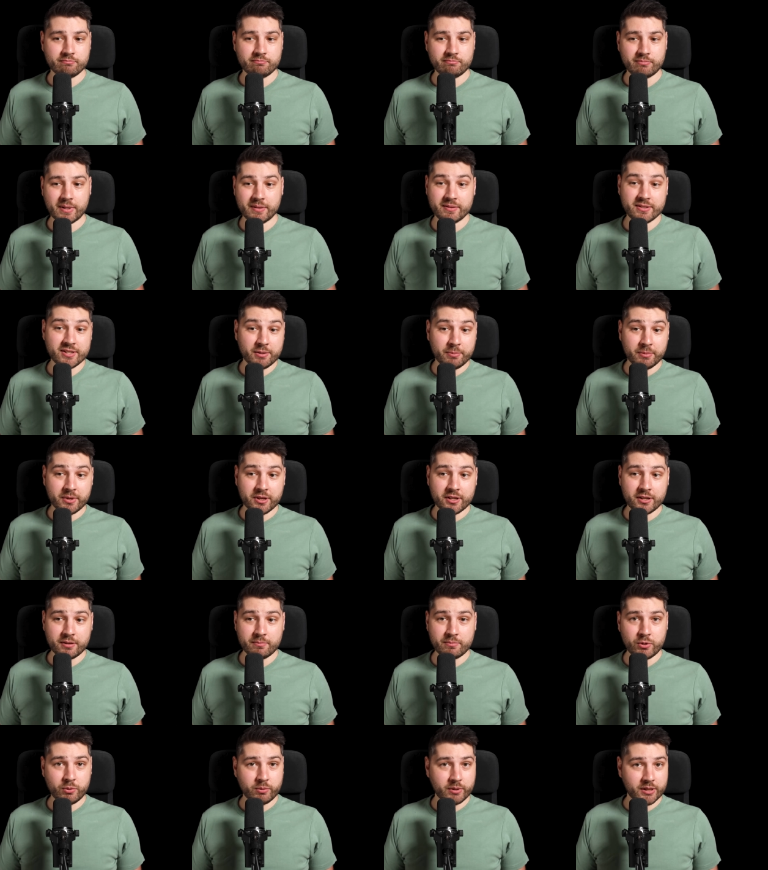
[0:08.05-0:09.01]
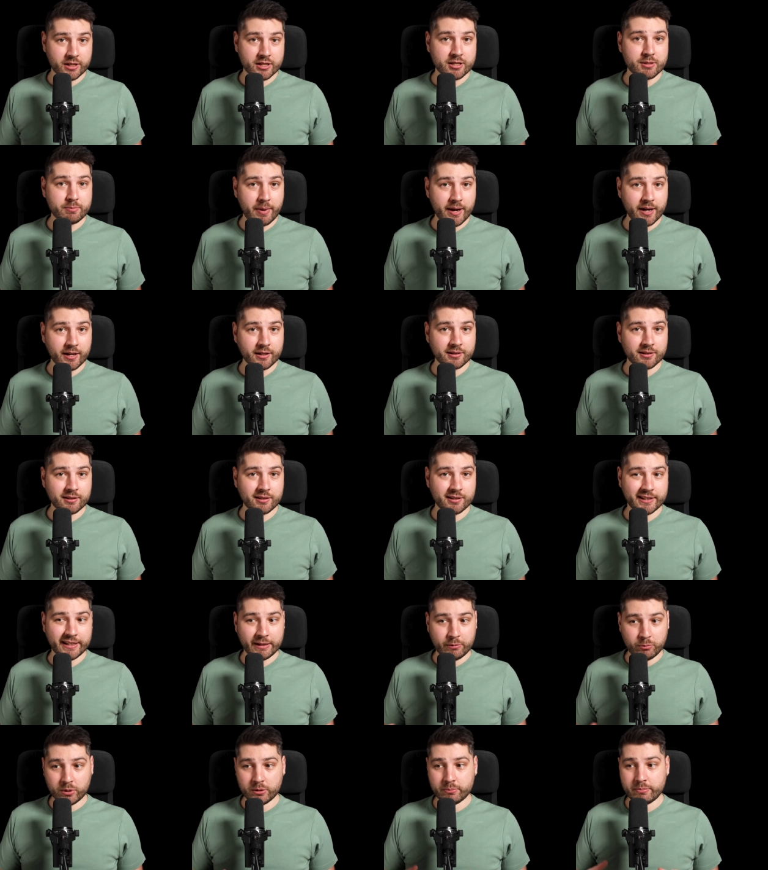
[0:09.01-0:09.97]
And some of them you will expect
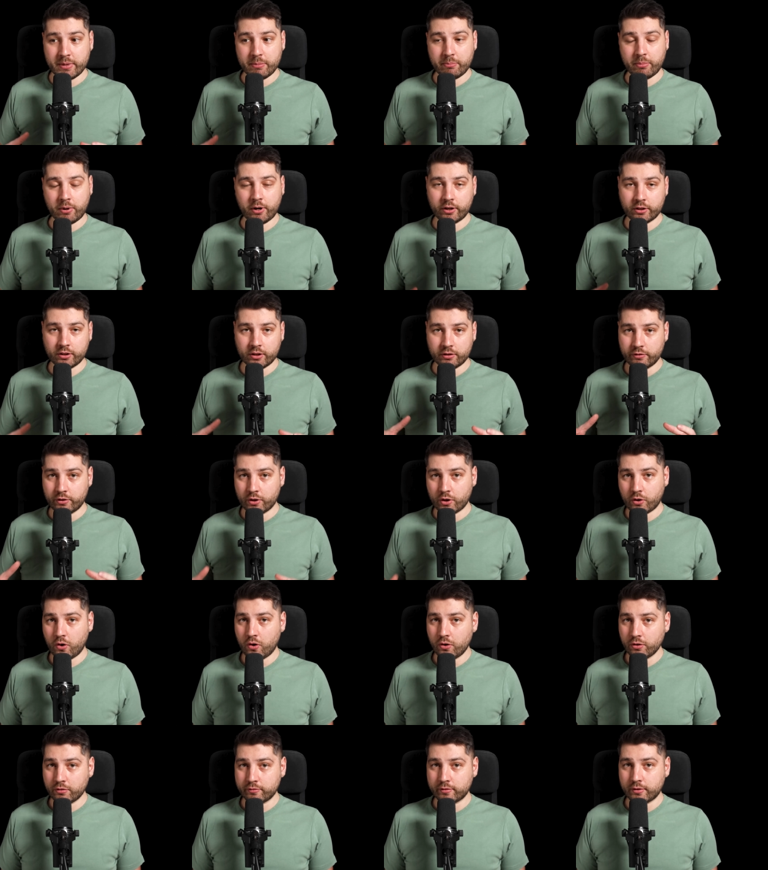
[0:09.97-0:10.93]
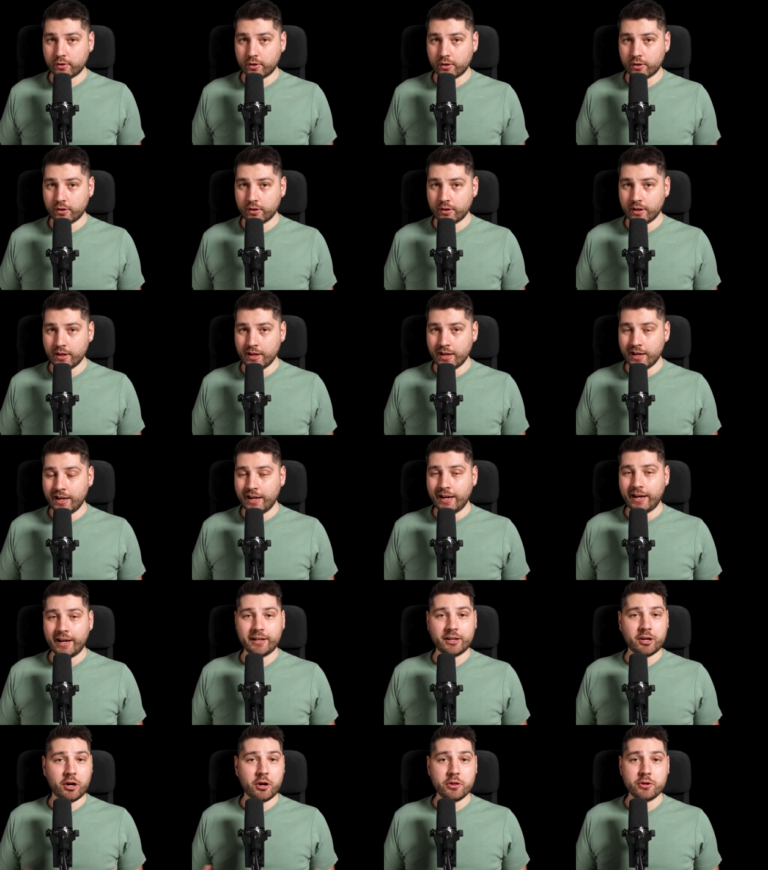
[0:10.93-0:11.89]
they will be part of your code flow,
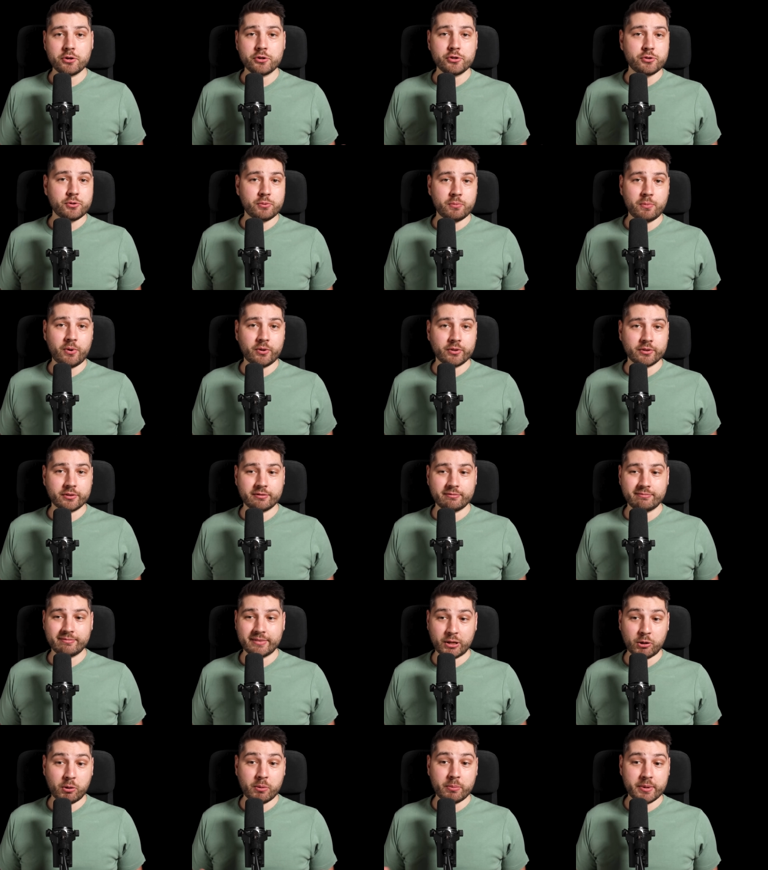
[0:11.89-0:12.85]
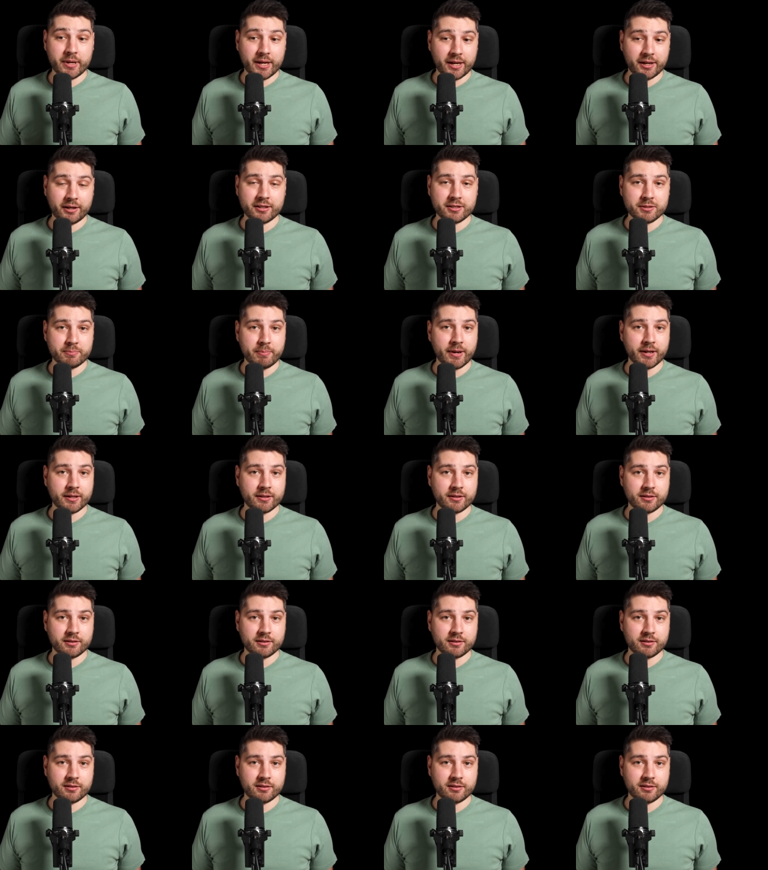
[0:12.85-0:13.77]
and others you won't. They will be unexpected.